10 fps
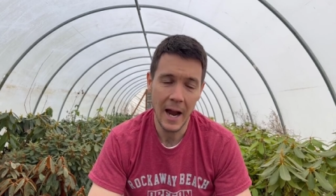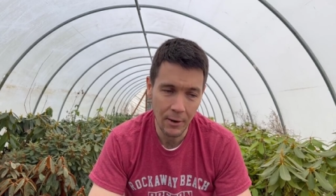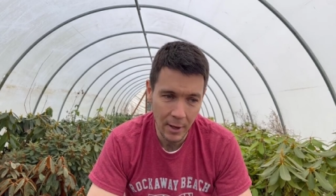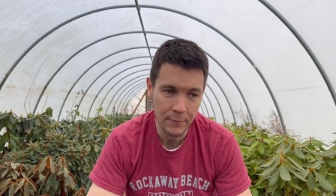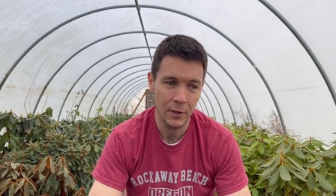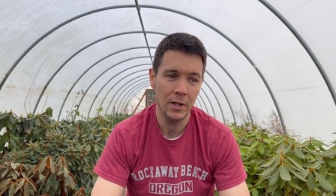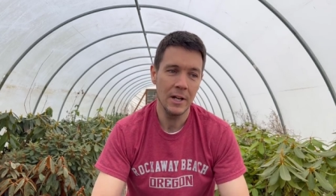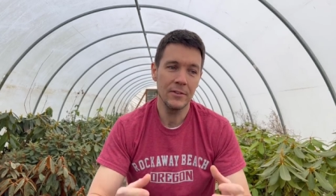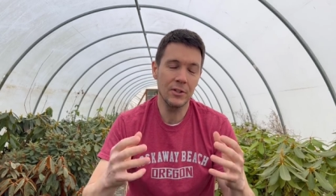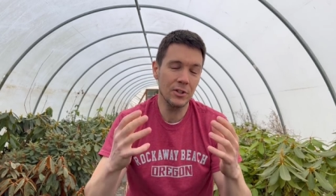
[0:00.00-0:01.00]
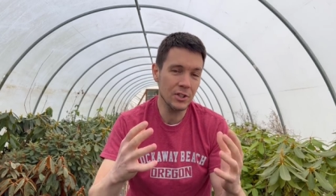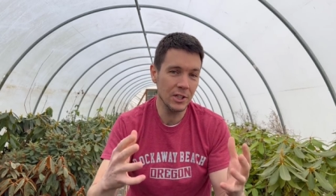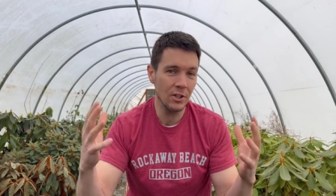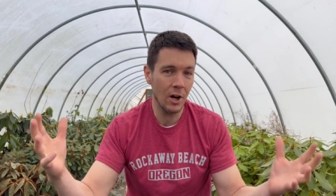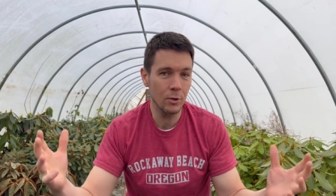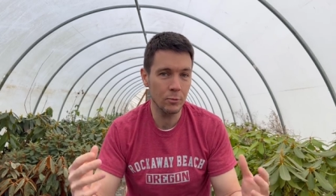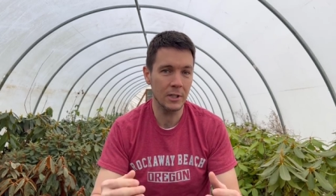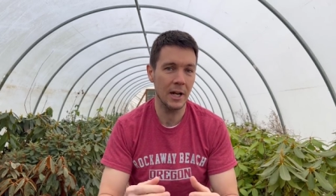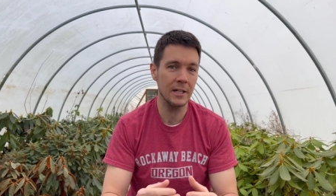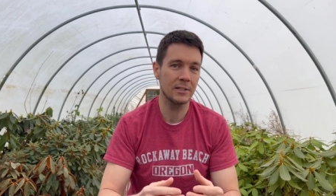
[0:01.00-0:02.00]
However, they're still
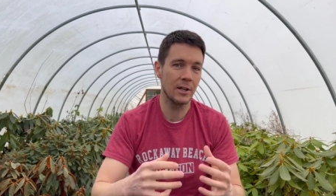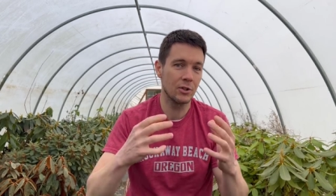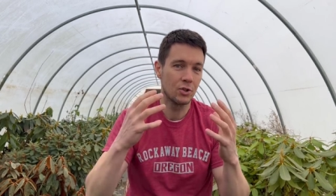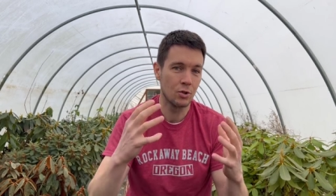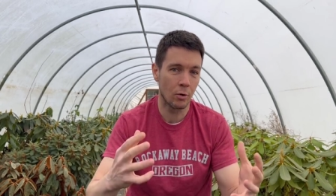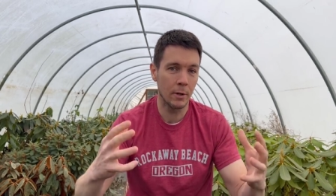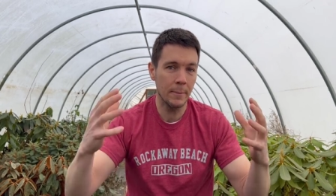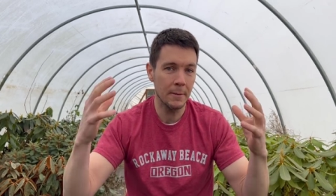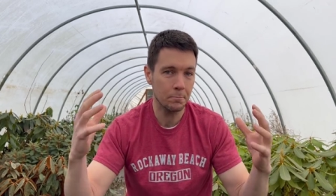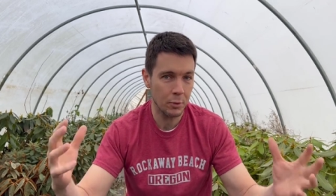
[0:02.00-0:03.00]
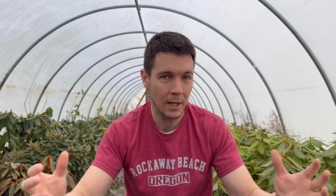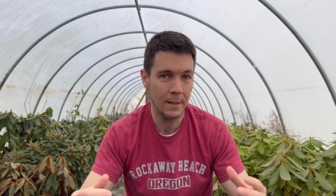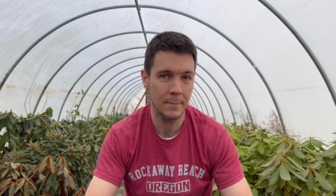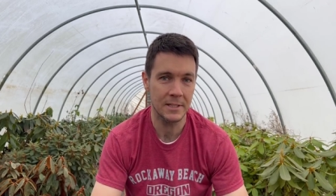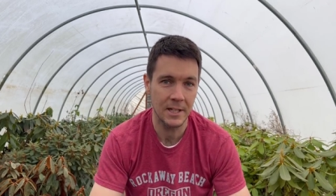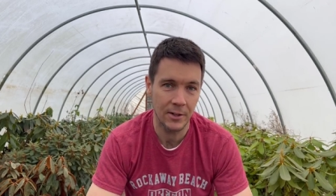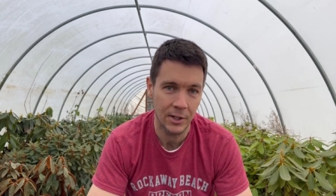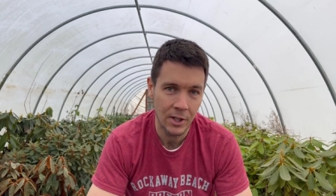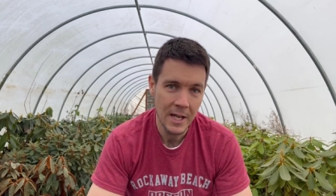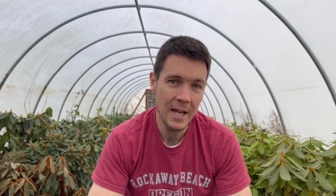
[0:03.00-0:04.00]
hardwood cuttings. They're dormant plant
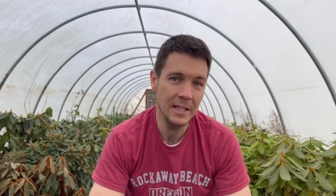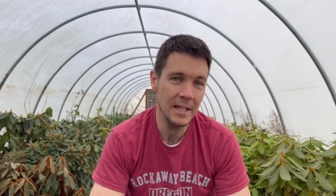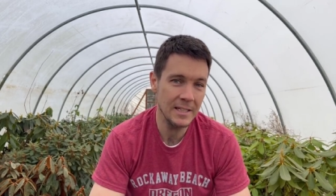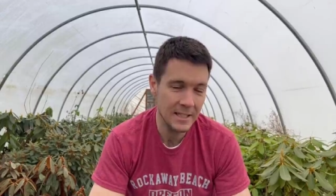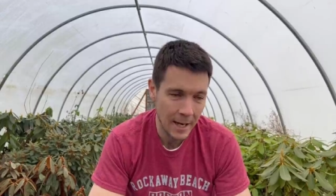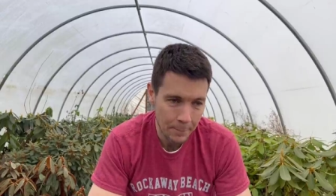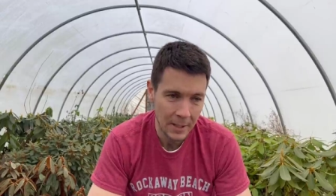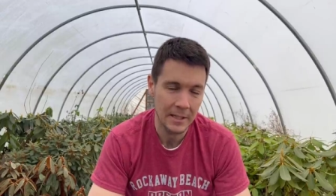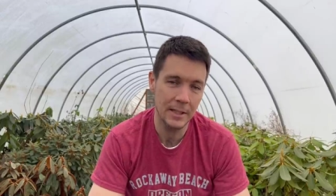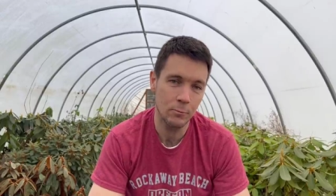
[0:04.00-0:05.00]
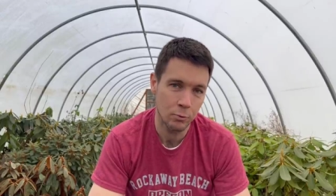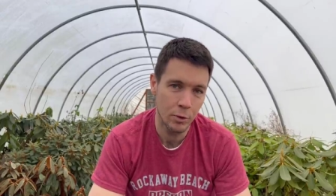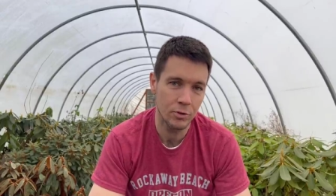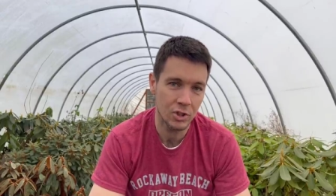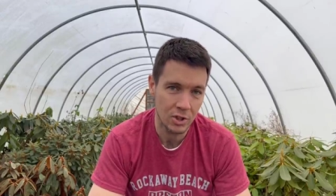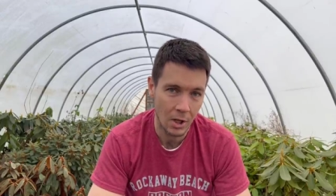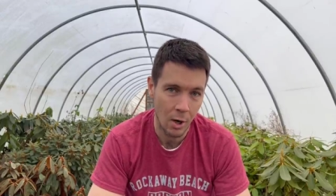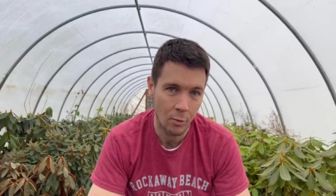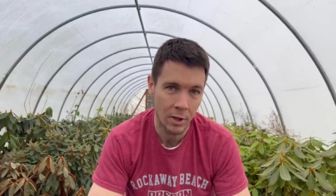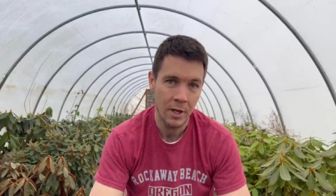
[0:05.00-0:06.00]
material, and they typically root
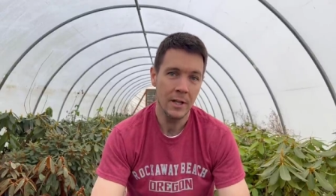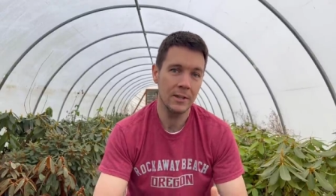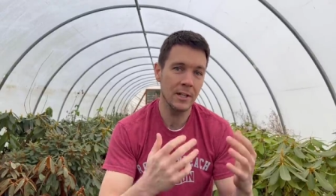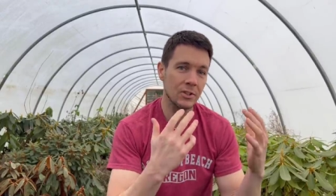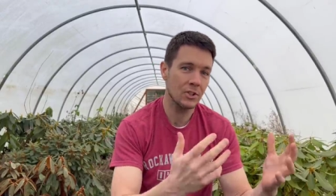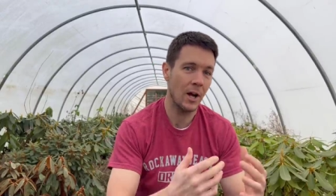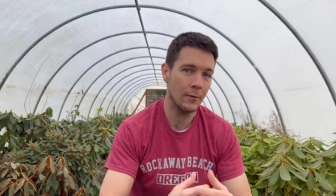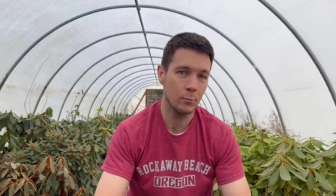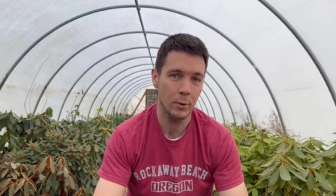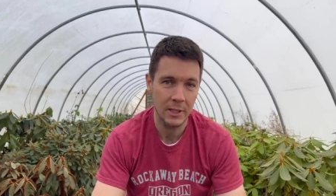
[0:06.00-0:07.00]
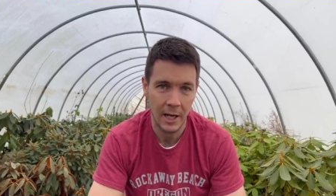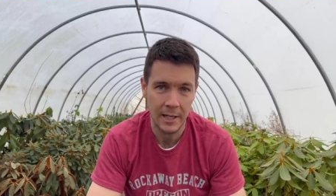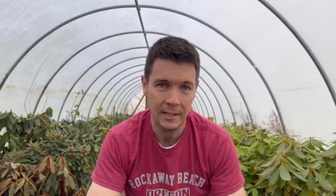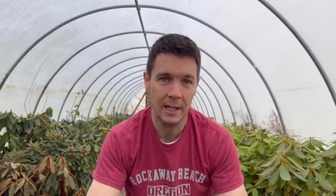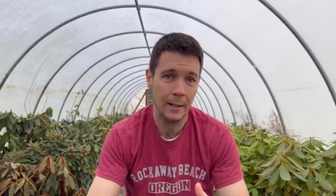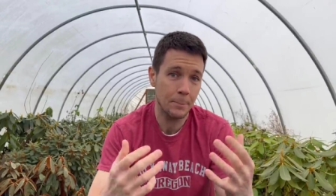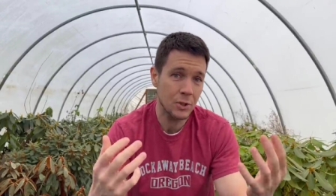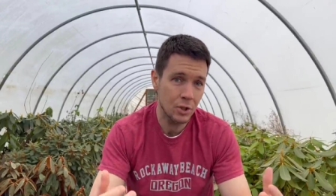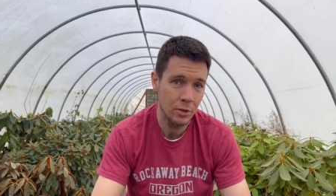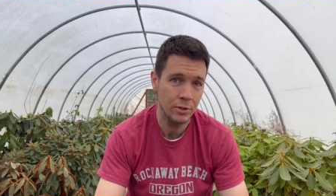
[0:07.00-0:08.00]
slower than a softwood cutting, like a
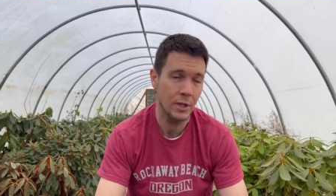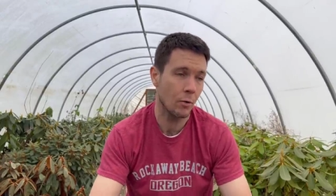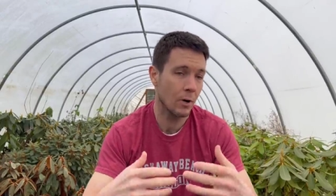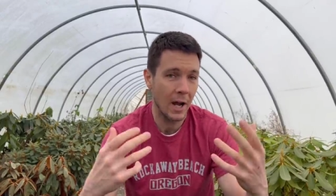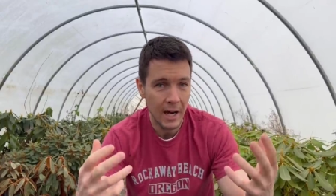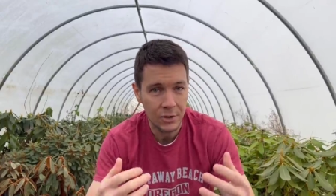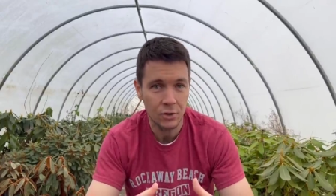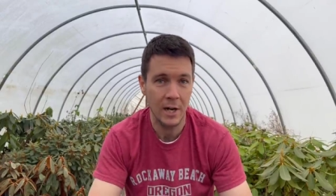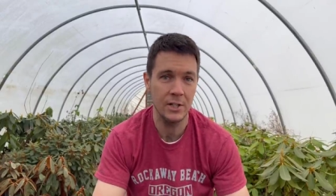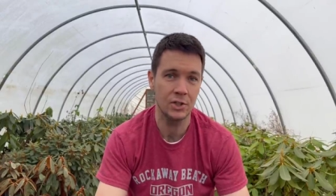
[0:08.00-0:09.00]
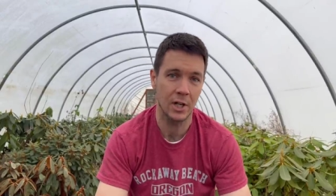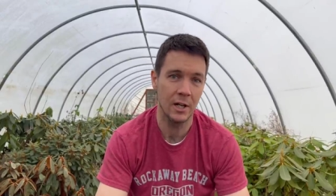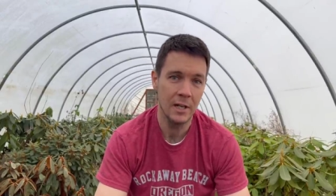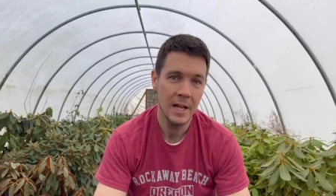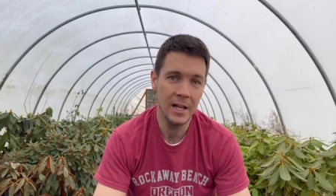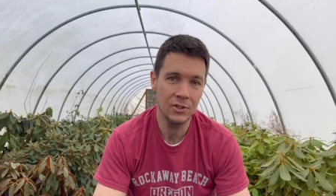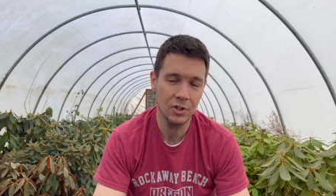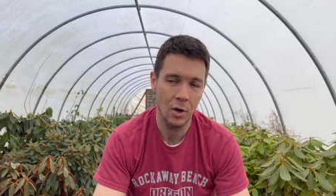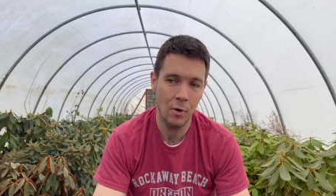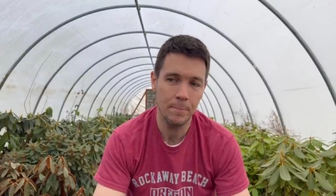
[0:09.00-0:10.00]
petunia or a hydrangea. And
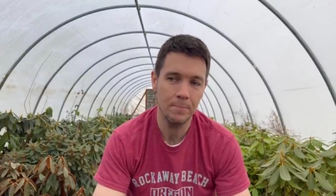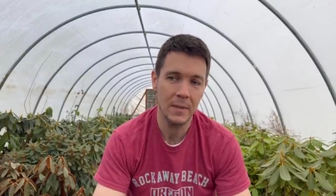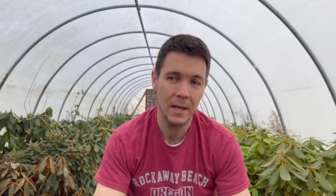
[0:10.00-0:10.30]
so,